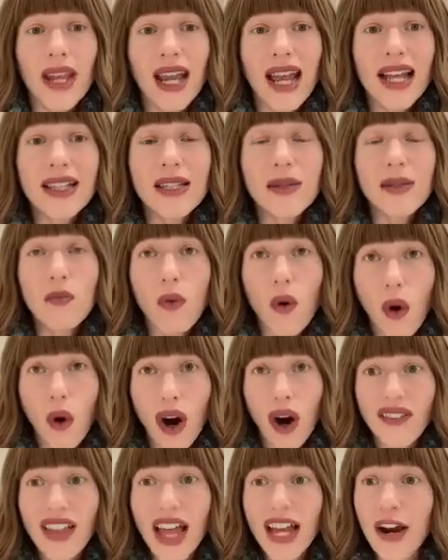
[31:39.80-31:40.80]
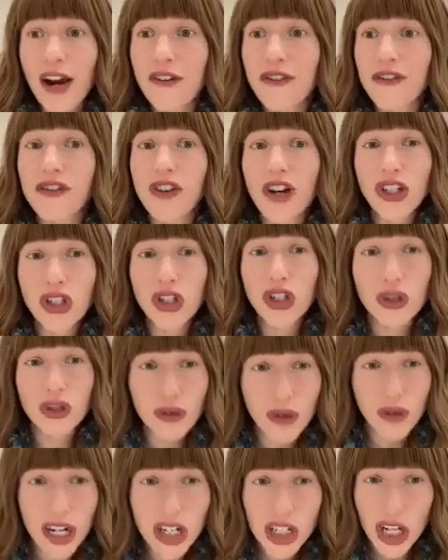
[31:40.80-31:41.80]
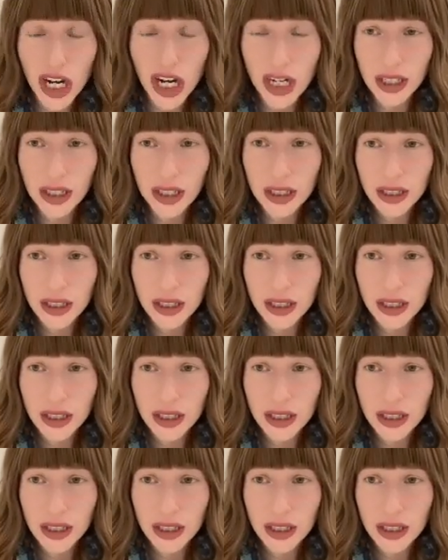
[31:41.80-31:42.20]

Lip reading: it's more of like a frustration.